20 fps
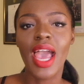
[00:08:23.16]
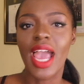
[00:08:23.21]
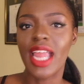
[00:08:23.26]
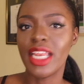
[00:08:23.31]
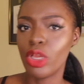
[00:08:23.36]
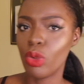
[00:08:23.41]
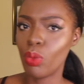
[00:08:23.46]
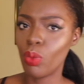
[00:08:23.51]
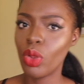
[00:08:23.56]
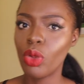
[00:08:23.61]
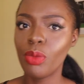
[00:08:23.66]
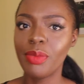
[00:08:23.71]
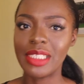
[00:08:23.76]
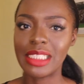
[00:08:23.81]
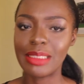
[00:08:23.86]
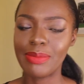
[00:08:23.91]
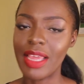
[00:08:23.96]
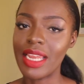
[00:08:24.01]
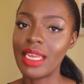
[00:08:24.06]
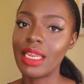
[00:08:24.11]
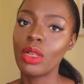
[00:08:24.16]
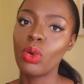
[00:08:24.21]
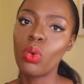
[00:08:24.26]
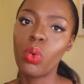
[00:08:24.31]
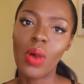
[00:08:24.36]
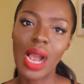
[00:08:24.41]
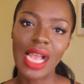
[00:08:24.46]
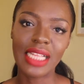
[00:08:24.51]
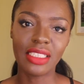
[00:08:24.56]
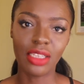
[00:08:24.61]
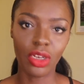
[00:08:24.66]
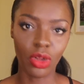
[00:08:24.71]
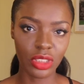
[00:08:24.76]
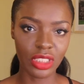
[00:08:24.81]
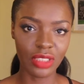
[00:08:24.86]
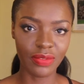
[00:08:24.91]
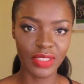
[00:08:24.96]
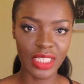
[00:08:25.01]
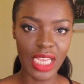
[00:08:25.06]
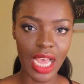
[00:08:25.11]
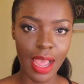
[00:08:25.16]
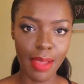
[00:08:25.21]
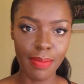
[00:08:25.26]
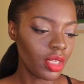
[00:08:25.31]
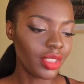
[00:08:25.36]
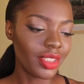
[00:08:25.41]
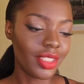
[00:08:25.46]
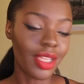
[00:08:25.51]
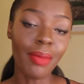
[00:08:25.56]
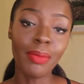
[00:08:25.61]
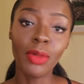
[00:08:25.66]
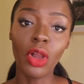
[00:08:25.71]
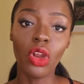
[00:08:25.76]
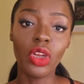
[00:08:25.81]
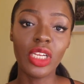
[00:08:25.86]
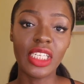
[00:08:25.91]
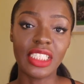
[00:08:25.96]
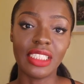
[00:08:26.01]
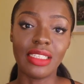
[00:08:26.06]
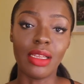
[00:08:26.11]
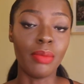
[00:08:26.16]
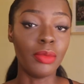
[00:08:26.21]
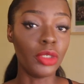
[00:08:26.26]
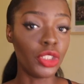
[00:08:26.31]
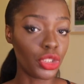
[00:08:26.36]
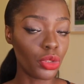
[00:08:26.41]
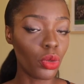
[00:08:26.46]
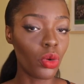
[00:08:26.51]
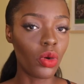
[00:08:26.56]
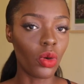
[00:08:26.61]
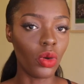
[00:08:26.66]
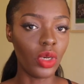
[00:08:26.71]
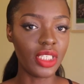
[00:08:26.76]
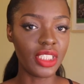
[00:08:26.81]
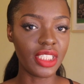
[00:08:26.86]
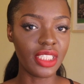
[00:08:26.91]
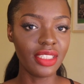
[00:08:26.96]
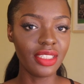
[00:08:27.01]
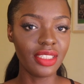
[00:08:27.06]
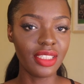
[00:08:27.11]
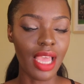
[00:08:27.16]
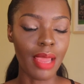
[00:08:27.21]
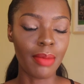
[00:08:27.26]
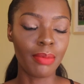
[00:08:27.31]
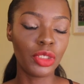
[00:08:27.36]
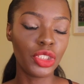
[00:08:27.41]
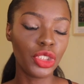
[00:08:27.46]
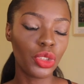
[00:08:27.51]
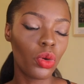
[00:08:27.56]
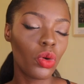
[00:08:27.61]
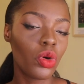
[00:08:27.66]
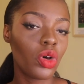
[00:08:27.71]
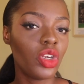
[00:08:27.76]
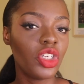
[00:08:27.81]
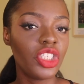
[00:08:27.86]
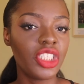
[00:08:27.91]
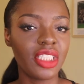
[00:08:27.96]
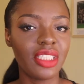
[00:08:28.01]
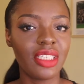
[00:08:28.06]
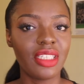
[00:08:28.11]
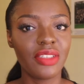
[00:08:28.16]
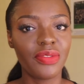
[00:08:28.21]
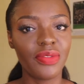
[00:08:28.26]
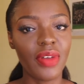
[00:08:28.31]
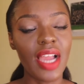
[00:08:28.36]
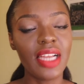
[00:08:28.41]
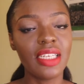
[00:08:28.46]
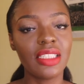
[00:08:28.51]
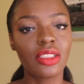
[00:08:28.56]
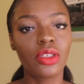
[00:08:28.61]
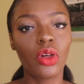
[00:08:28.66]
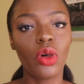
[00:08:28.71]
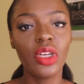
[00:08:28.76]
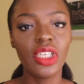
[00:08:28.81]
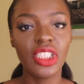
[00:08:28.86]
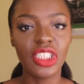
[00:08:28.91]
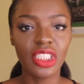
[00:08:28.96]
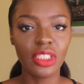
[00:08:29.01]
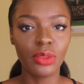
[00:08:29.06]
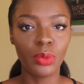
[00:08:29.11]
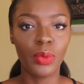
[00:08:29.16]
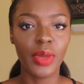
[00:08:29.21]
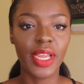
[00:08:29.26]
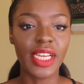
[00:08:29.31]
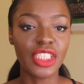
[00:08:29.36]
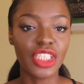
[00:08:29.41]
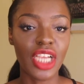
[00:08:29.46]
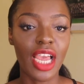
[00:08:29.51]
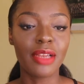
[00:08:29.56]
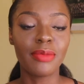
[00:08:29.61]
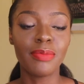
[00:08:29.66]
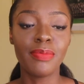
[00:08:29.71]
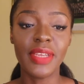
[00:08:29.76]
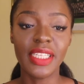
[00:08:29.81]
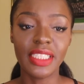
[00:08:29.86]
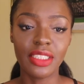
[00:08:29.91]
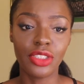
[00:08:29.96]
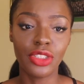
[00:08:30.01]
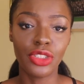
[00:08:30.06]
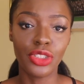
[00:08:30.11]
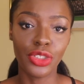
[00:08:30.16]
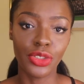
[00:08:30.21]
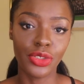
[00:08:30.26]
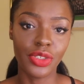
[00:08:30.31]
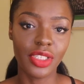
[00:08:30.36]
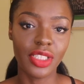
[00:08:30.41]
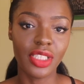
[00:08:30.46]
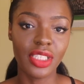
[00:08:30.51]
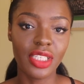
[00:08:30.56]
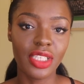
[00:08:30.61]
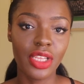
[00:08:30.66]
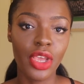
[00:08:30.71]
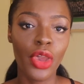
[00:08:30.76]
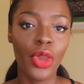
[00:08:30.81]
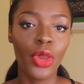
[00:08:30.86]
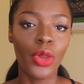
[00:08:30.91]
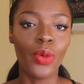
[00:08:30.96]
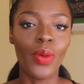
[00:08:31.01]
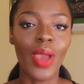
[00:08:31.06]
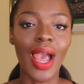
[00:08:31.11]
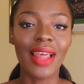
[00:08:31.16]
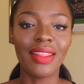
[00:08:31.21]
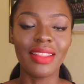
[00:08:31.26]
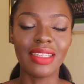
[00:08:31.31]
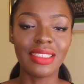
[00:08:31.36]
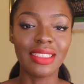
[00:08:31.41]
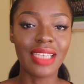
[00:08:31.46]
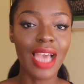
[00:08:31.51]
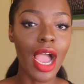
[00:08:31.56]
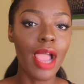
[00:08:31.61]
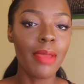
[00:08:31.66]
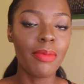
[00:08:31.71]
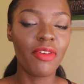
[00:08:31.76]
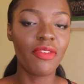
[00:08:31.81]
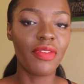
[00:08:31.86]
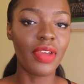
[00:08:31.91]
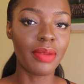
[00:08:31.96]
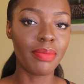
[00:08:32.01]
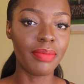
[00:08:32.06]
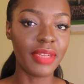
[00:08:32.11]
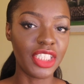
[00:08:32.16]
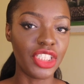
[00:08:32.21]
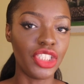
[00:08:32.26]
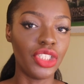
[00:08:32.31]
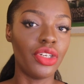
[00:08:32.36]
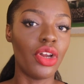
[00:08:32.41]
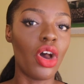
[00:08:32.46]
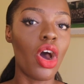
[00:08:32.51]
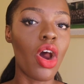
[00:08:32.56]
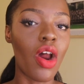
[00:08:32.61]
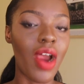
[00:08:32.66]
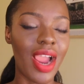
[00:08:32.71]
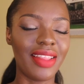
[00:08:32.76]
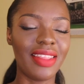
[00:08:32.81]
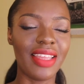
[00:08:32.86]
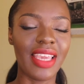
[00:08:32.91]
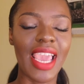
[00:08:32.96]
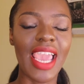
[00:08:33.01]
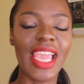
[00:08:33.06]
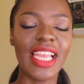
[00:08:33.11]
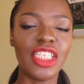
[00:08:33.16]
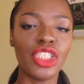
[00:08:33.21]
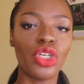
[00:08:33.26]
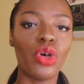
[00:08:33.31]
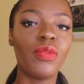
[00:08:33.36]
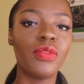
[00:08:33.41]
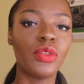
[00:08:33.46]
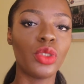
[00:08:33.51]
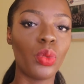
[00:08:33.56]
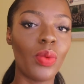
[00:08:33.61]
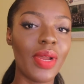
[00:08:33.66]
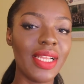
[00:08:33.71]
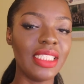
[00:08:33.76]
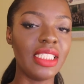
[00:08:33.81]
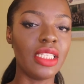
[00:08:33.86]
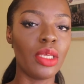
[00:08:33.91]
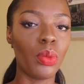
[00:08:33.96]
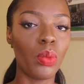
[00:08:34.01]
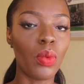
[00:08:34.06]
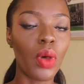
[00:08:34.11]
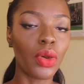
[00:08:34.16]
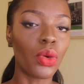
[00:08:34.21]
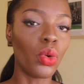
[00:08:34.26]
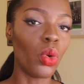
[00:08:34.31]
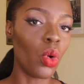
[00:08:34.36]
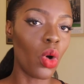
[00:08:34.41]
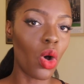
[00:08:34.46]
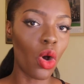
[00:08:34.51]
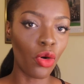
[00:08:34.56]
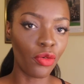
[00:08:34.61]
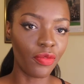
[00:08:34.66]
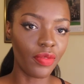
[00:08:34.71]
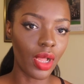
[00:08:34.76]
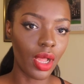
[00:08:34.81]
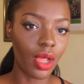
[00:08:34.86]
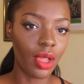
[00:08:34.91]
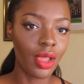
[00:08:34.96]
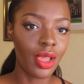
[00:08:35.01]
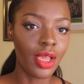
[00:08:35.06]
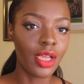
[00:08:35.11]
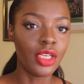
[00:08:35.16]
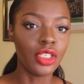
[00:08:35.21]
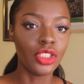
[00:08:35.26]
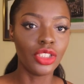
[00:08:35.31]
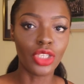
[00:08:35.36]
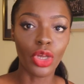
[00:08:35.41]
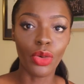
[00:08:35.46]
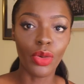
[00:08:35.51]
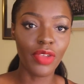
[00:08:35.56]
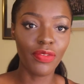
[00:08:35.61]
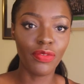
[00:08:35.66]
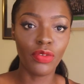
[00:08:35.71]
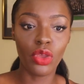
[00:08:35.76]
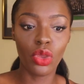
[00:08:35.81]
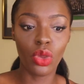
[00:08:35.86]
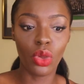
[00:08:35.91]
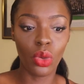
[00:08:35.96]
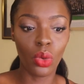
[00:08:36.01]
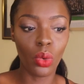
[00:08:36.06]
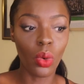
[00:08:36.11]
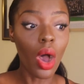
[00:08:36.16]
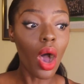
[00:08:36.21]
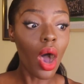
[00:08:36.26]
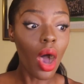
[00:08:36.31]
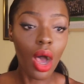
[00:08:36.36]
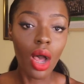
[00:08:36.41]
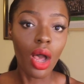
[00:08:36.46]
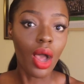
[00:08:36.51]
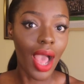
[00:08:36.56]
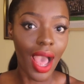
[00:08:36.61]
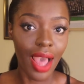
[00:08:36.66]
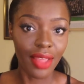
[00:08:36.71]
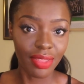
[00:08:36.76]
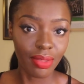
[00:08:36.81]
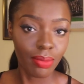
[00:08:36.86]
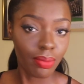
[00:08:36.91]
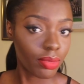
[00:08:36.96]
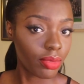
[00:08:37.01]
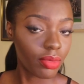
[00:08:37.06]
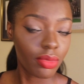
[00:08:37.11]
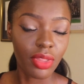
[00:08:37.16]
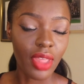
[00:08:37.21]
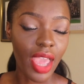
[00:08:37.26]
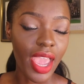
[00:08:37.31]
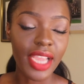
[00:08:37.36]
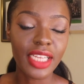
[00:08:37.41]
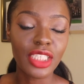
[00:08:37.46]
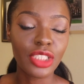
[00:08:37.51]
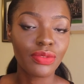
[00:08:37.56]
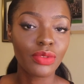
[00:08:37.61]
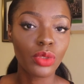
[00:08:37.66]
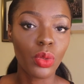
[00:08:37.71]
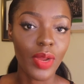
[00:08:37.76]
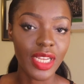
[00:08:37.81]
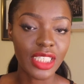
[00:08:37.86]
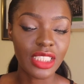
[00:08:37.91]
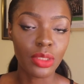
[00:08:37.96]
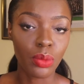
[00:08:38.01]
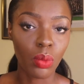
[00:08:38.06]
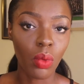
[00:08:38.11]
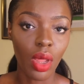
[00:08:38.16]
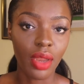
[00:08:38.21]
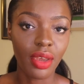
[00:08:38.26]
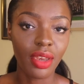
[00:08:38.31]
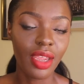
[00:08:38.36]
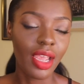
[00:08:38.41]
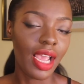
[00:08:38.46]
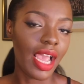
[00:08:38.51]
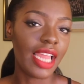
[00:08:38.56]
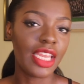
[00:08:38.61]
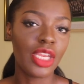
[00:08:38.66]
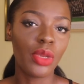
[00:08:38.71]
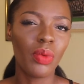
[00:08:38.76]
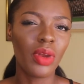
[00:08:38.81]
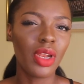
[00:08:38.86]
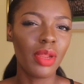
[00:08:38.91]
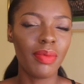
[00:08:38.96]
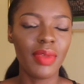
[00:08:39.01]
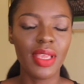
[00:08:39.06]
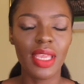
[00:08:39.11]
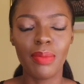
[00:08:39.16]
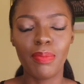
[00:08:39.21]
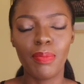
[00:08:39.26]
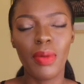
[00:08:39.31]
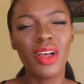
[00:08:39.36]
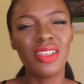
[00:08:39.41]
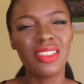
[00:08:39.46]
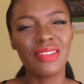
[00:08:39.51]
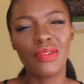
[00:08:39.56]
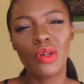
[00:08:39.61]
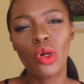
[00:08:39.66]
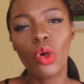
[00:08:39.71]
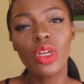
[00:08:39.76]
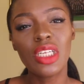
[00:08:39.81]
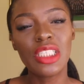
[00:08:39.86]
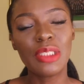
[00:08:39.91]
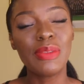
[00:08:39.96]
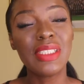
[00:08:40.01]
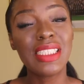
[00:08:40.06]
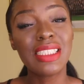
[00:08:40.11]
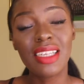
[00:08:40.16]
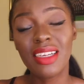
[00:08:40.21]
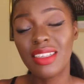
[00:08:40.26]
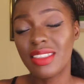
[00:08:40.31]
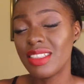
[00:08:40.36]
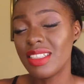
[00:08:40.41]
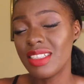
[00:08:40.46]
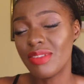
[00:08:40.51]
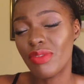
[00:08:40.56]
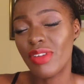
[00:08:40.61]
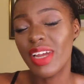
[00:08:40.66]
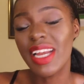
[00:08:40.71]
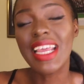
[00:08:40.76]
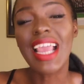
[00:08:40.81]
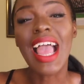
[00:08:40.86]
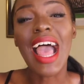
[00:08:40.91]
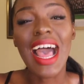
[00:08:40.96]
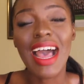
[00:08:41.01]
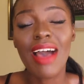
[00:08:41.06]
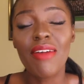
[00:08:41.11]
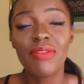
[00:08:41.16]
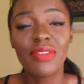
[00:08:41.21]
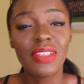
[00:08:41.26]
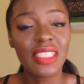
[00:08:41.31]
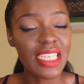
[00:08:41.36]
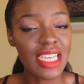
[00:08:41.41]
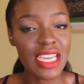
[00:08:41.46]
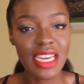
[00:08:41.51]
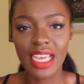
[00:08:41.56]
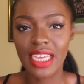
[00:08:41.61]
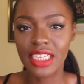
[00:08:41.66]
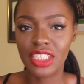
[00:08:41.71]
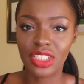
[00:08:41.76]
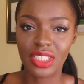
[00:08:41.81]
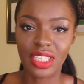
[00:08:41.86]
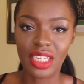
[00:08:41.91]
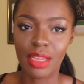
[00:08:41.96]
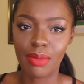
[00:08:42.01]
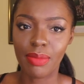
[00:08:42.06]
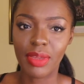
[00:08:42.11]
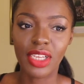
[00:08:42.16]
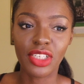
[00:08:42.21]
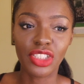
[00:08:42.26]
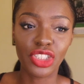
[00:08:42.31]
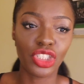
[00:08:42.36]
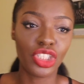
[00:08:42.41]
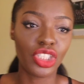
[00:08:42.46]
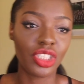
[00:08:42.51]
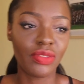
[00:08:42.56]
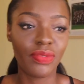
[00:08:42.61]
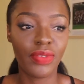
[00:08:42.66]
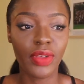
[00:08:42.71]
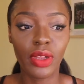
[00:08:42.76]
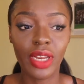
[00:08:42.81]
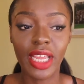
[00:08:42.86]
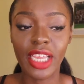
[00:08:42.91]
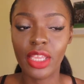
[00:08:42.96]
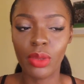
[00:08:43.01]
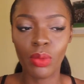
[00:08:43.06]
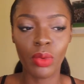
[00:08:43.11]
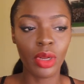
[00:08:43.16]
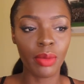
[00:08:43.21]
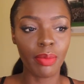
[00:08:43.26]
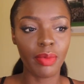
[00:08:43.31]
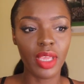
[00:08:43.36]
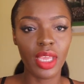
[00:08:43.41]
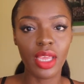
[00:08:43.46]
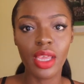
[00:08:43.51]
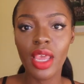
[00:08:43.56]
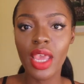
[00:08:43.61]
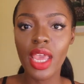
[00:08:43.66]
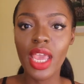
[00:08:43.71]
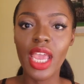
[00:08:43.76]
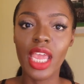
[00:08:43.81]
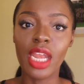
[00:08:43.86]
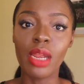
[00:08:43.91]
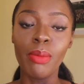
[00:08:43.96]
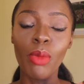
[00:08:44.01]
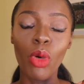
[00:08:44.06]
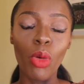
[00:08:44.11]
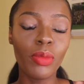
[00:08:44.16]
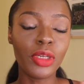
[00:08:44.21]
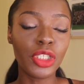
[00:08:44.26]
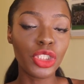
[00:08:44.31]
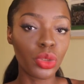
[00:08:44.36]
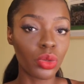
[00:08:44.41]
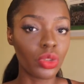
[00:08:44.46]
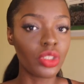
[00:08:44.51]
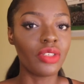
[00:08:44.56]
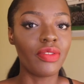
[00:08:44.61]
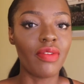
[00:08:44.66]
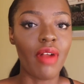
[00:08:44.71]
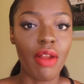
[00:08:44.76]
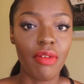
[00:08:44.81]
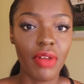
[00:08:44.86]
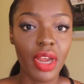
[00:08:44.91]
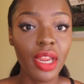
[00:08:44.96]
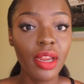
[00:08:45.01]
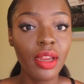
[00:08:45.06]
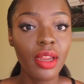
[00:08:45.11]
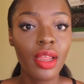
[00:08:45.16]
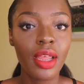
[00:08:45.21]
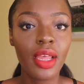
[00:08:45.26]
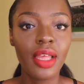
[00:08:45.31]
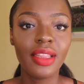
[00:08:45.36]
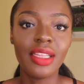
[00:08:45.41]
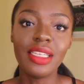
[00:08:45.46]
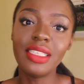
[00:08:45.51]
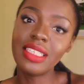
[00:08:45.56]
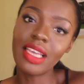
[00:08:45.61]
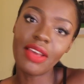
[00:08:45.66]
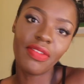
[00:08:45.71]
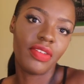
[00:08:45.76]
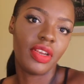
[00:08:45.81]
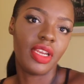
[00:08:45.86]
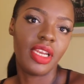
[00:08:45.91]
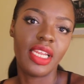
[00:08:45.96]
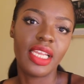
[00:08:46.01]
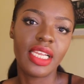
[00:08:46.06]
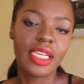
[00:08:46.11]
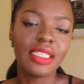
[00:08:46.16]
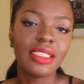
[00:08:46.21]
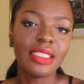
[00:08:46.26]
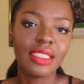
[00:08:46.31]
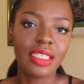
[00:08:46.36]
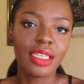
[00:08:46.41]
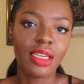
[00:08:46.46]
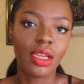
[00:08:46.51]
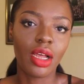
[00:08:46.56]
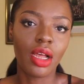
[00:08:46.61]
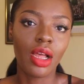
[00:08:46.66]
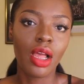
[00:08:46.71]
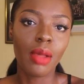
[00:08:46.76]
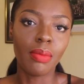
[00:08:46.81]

and you will be spending quite a lot of time. Some colleges are mature colleges and mature colleges are defined as colleges which admit students who at the time of admission are at the age of 21 or or over. So if you are at the age of 21 and you want to be part of a college that doesn't really have teenagers in it because you just feel like you want to be in a more mature surrounding, then definitely consider